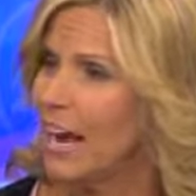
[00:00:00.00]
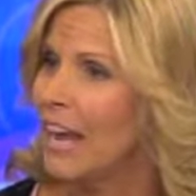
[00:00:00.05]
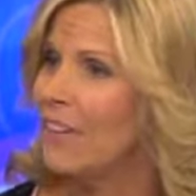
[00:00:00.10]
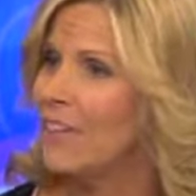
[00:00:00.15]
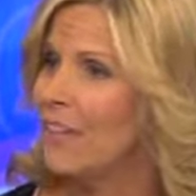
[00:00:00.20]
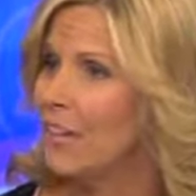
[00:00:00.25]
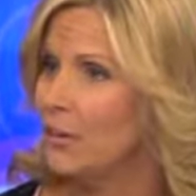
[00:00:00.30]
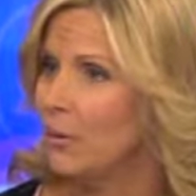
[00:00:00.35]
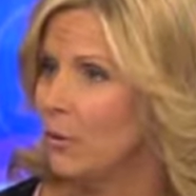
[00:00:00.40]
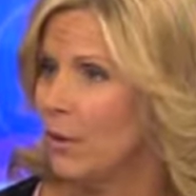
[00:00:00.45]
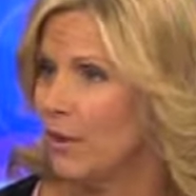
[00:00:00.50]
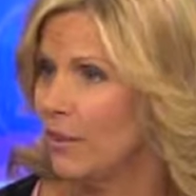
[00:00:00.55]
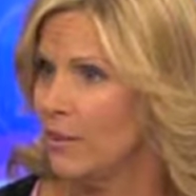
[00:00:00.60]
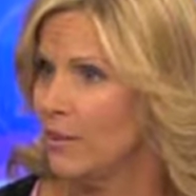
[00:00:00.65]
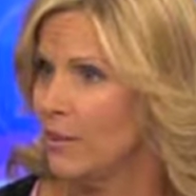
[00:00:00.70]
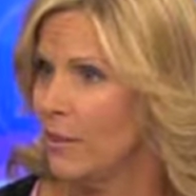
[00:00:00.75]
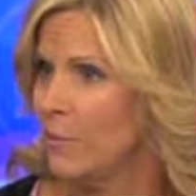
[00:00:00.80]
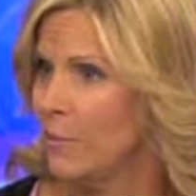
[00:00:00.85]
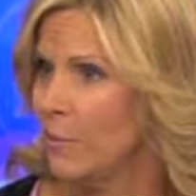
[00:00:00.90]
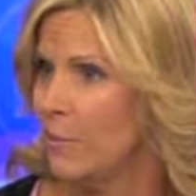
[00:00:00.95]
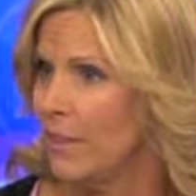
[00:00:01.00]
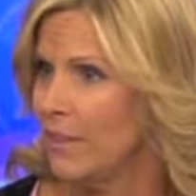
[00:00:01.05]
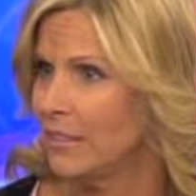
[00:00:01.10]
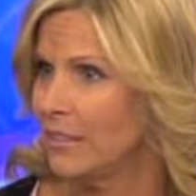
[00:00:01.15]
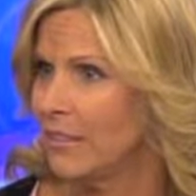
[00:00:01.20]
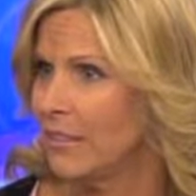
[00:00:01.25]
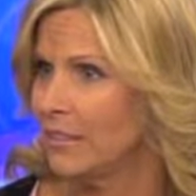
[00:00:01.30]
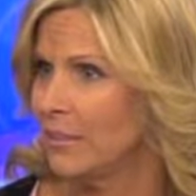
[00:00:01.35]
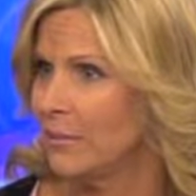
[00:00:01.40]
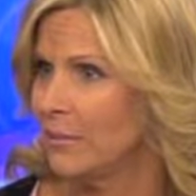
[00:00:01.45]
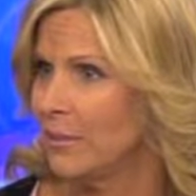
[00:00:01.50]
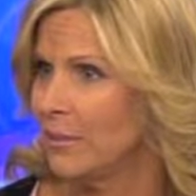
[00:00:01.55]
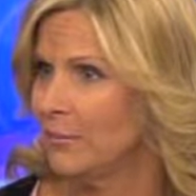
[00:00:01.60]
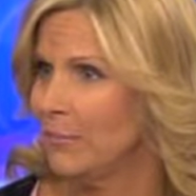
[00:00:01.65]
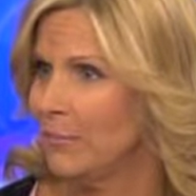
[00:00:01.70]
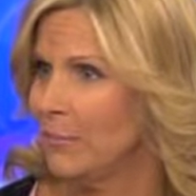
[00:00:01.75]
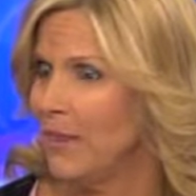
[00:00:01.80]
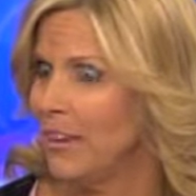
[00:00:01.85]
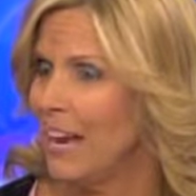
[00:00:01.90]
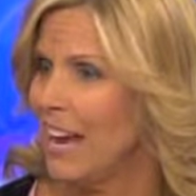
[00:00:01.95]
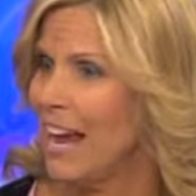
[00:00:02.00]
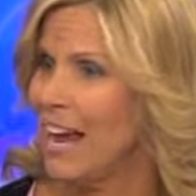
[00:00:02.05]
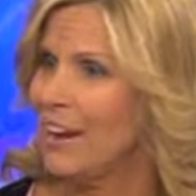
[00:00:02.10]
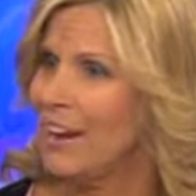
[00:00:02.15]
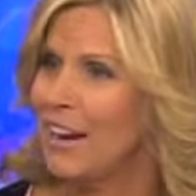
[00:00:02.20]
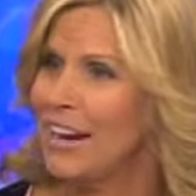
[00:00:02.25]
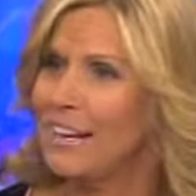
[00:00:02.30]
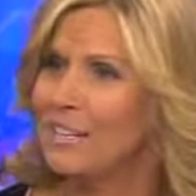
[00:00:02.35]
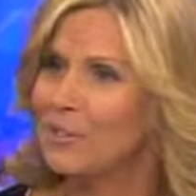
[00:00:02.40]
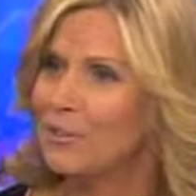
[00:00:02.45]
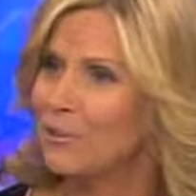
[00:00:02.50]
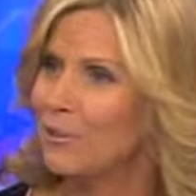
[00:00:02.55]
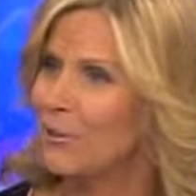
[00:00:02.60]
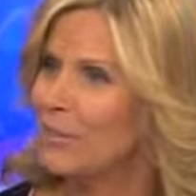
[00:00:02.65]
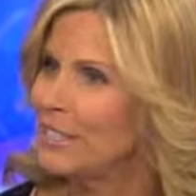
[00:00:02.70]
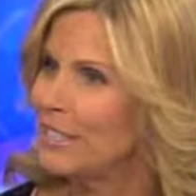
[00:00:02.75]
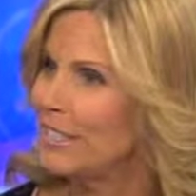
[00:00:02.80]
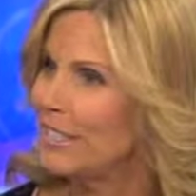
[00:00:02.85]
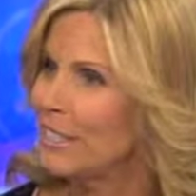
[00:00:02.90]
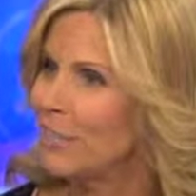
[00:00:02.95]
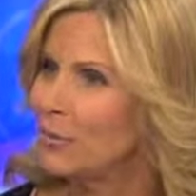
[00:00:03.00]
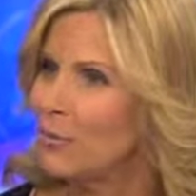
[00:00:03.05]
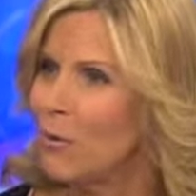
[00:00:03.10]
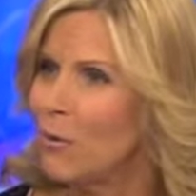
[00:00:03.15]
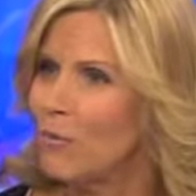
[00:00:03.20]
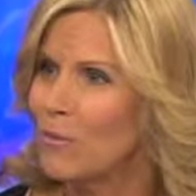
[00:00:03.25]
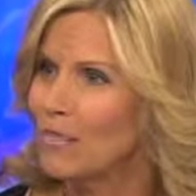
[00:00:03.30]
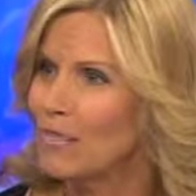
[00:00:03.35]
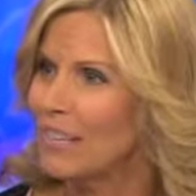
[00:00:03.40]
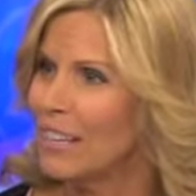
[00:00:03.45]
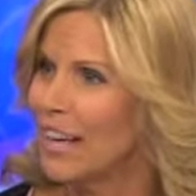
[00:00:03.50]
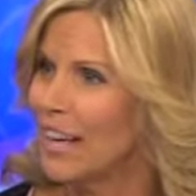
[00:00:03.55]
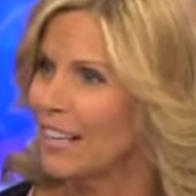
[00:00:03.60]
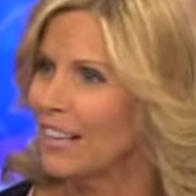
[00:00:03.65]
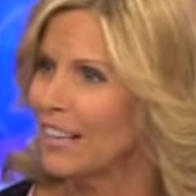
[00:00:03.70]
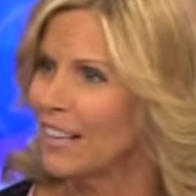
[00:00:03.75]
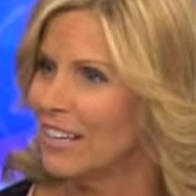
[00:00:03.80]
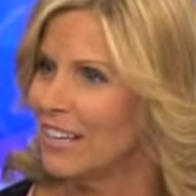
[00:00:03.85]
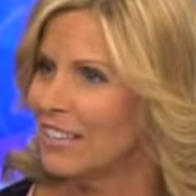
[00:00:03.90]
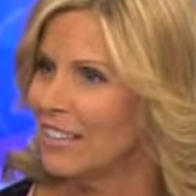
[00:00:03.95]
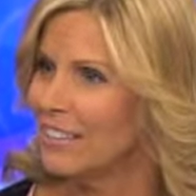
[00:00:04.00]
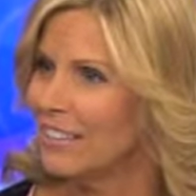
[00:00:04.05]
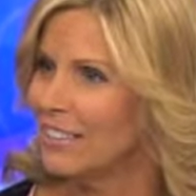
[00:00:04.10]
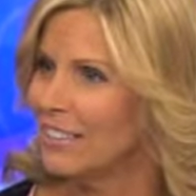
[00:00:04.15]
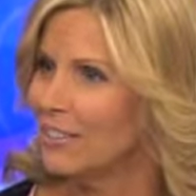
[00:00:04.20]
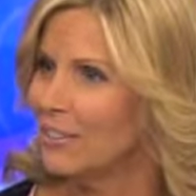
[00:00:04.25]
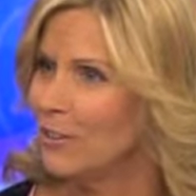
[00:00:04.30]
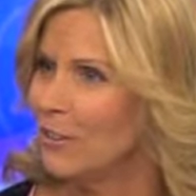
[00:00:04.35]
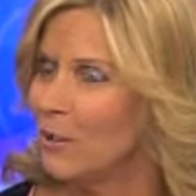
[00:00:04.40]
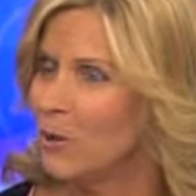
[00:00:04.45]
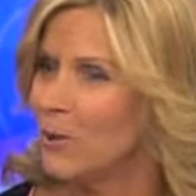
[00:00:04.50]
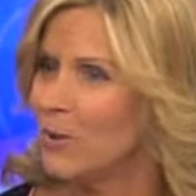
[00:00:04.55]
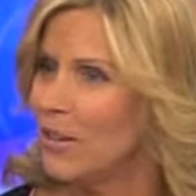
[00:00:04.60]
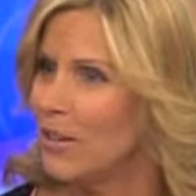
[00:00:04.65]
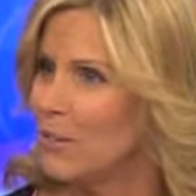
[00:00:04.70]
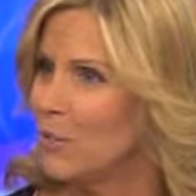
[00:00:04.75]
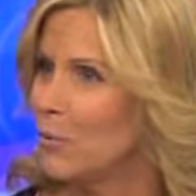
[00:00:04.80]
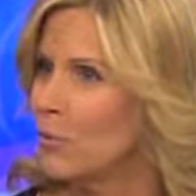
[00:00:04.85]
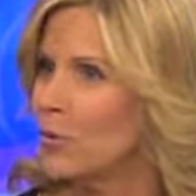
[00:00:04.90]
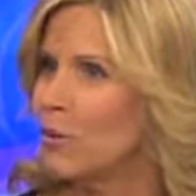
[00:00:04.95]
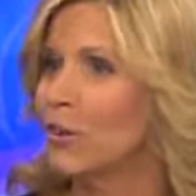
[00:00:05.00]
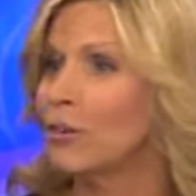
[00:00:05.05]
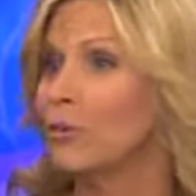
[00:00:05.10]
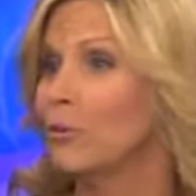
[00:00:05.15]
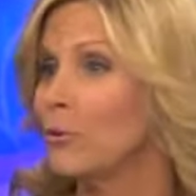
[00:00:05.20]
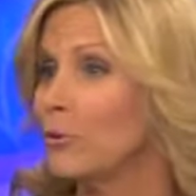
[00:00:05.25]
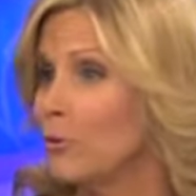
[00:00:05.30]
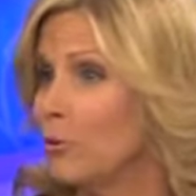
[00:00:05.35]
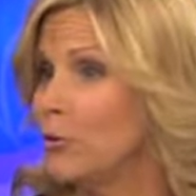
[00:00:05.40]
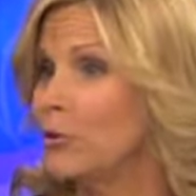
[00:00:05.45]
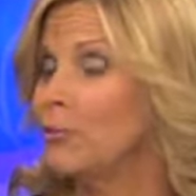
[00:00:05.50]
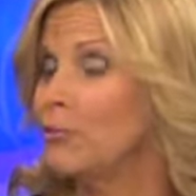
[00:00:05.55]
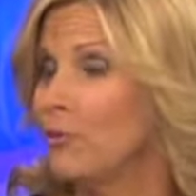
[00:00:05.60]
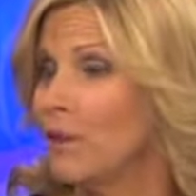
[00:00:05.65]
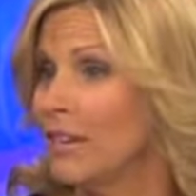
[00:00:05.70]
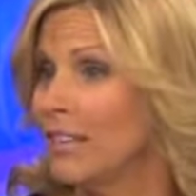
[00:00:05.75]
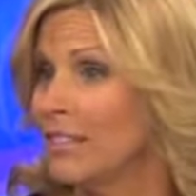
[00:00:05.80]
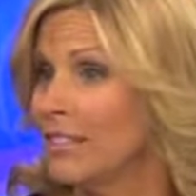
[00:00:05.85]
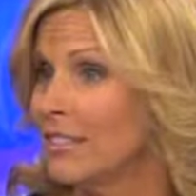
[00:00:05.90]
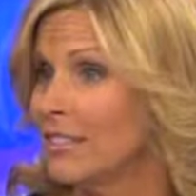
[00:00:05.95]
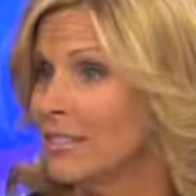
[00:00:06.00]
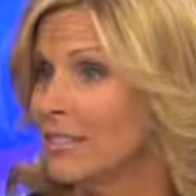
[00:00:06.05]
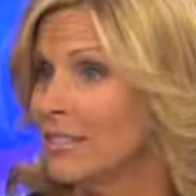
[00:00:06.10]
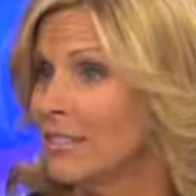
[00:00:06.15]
And then you had the double mastectomy. At age 36, what was that like to know that you were going to lose your breast?